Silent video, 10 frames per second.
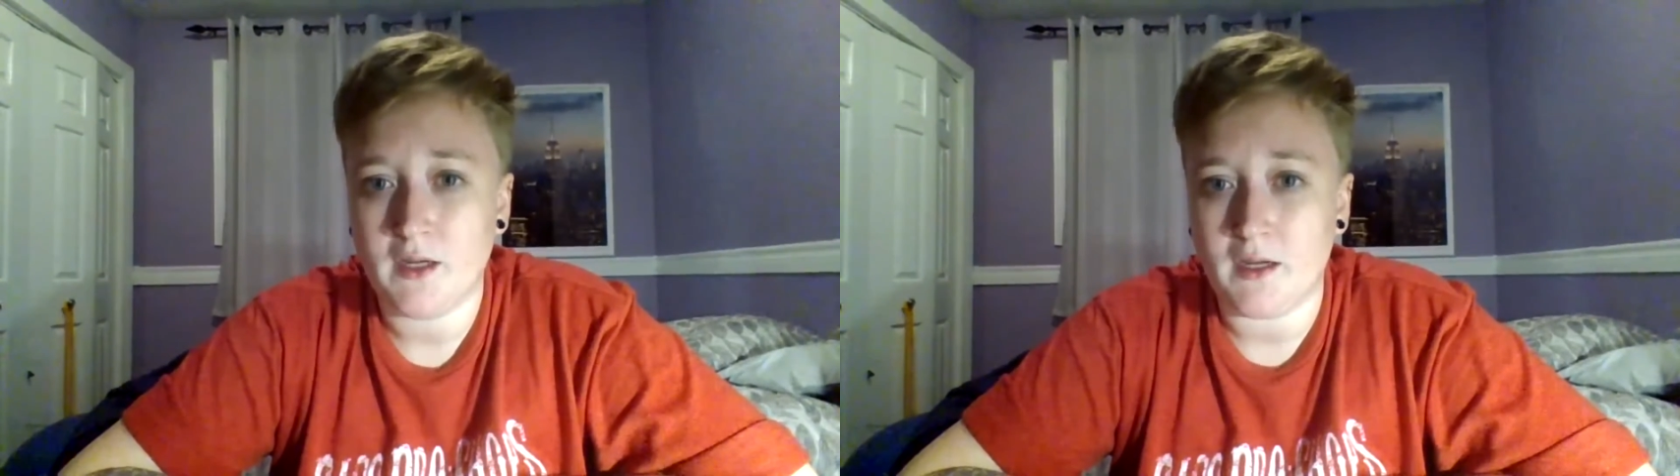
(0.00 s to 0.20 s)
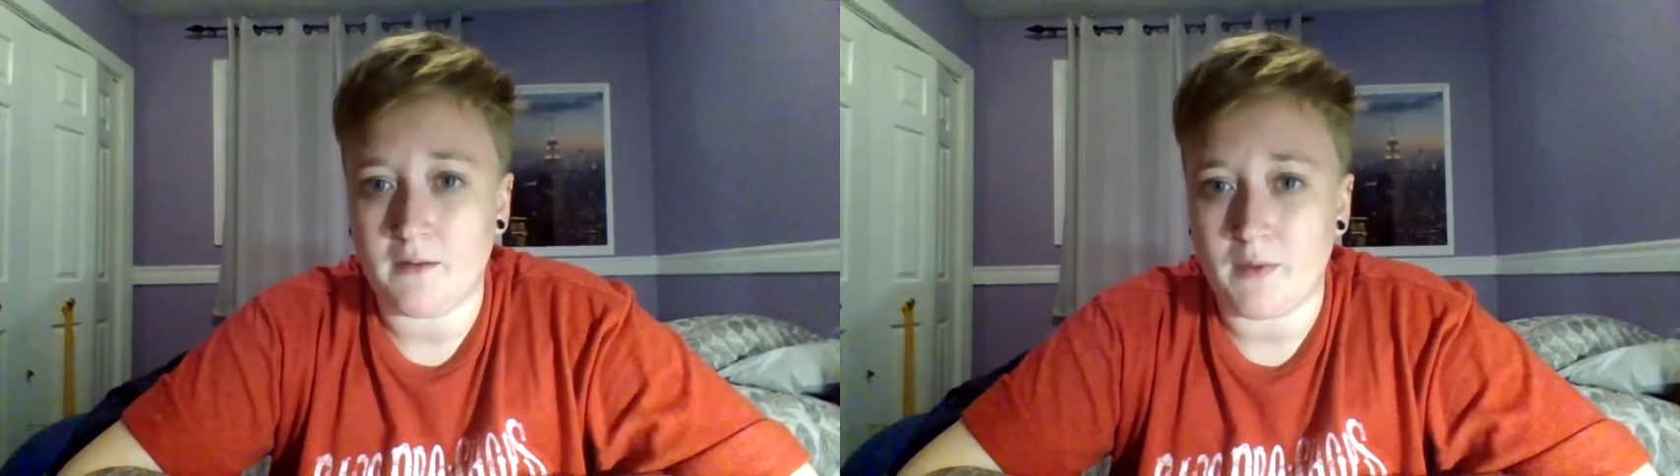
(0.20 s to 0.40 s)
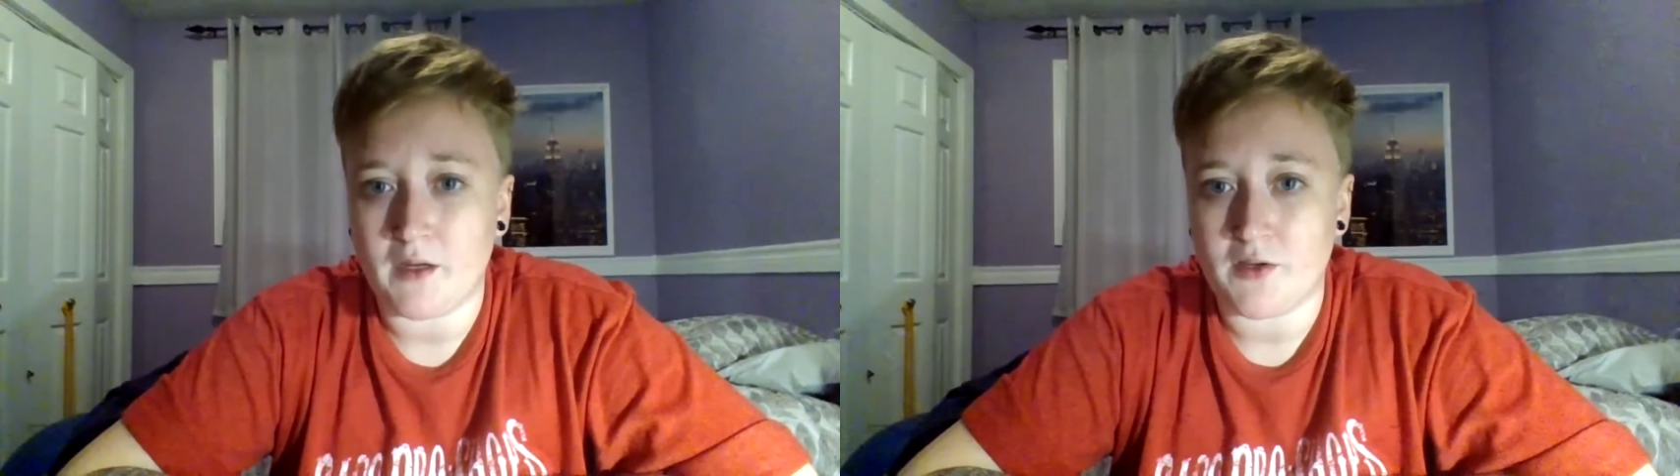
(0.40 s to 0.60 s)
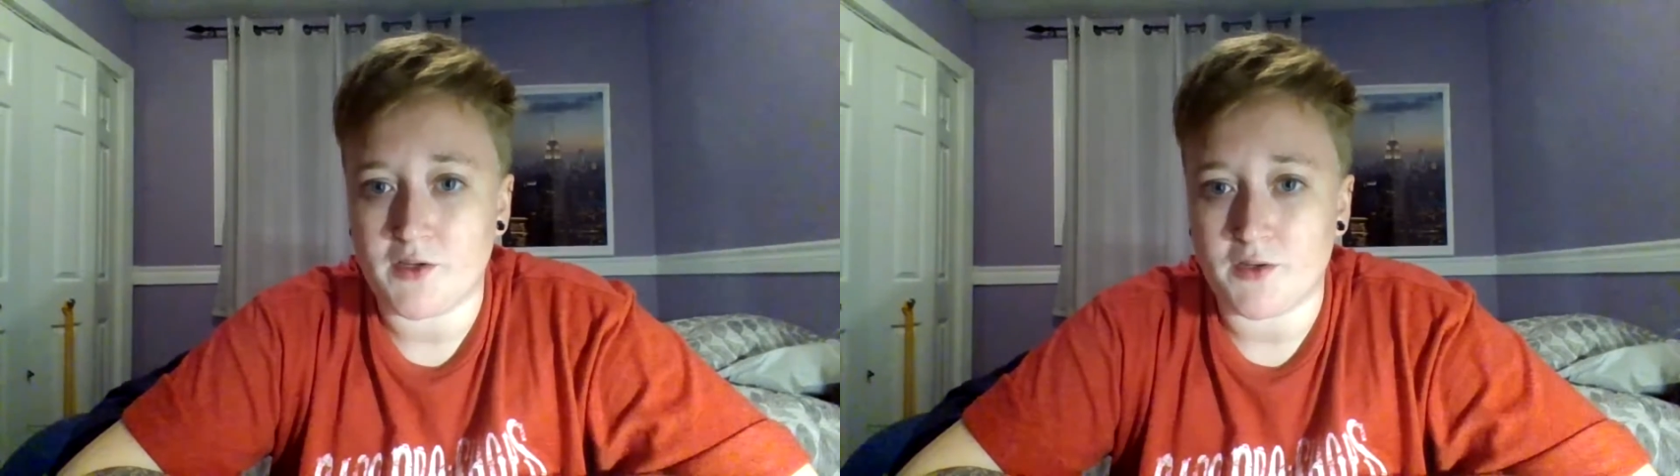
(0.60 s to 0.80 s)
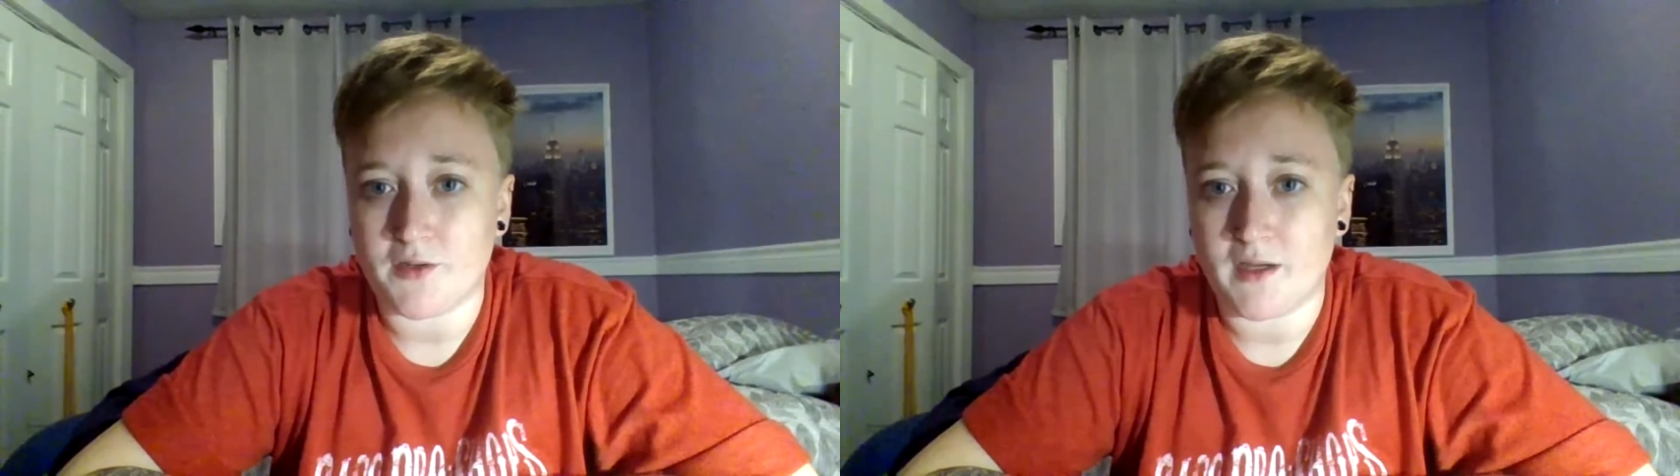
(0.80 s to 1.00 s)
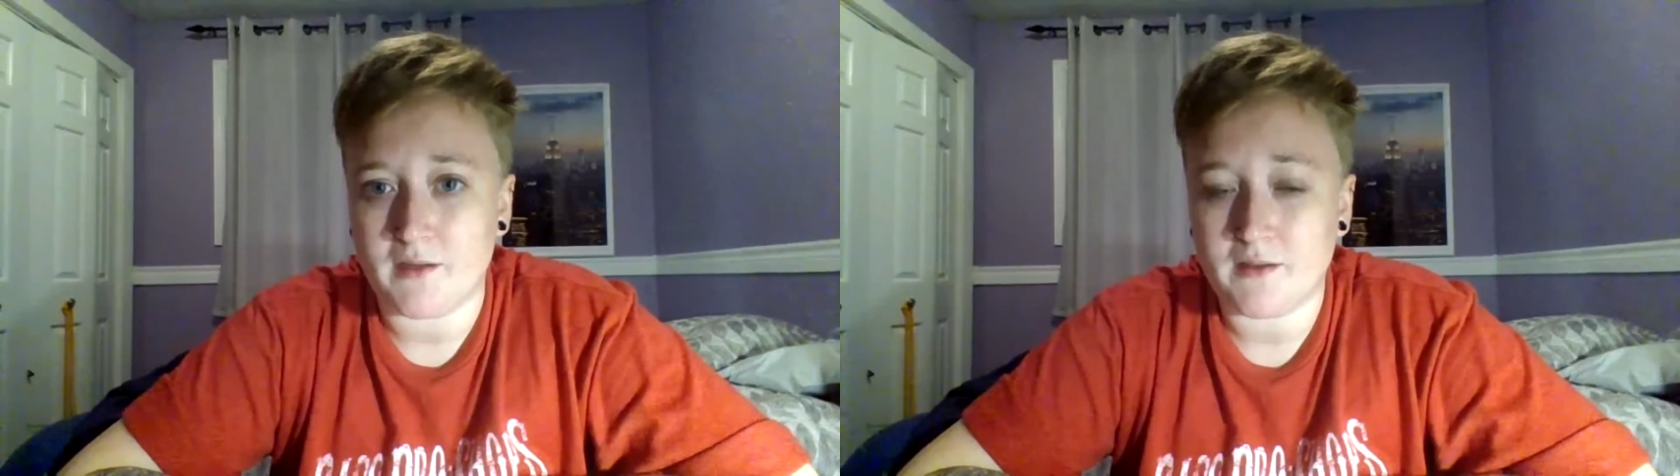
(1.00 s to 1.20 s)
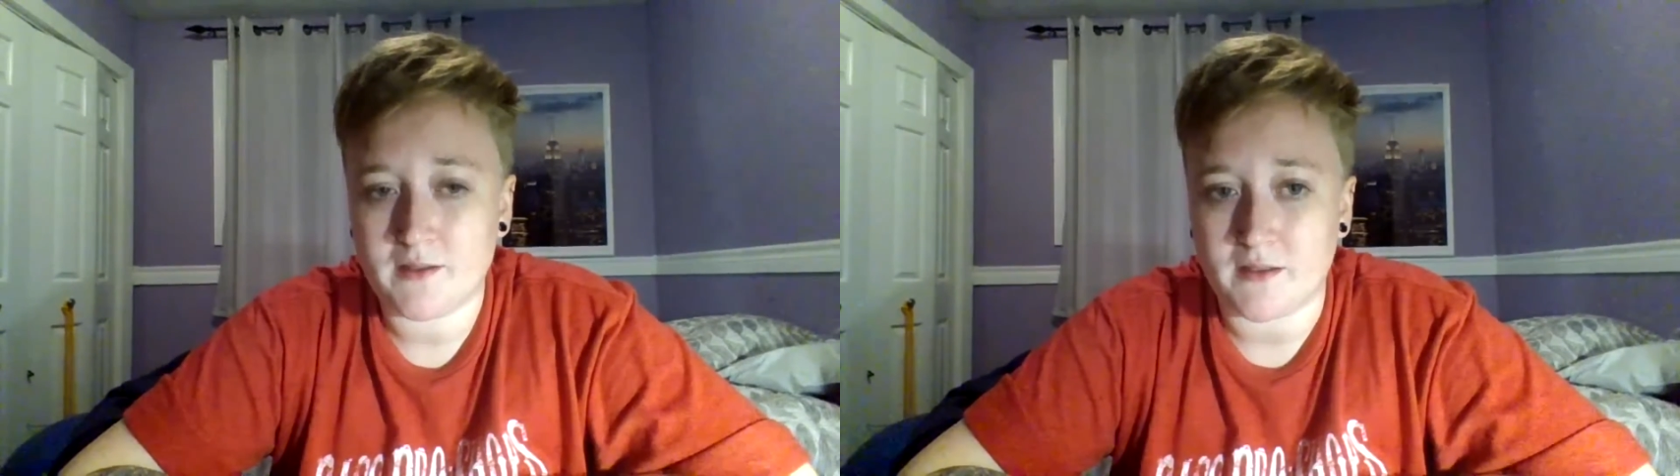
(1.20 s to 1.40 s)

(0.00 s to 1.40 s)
in making sure that